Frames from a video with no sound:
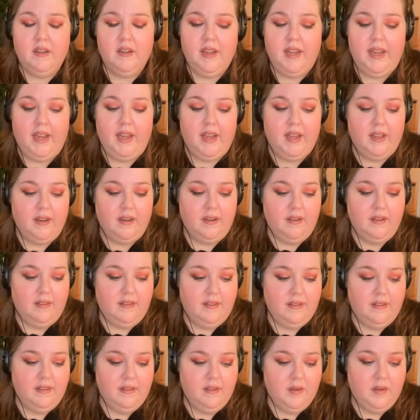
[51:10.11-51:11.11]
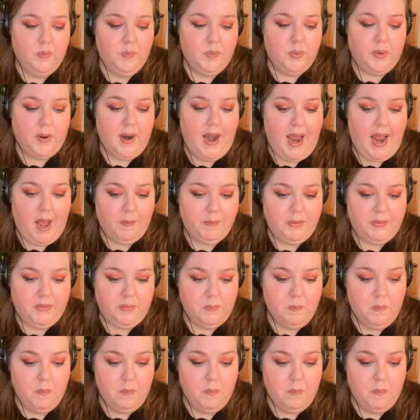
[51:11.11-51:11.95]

and perhaps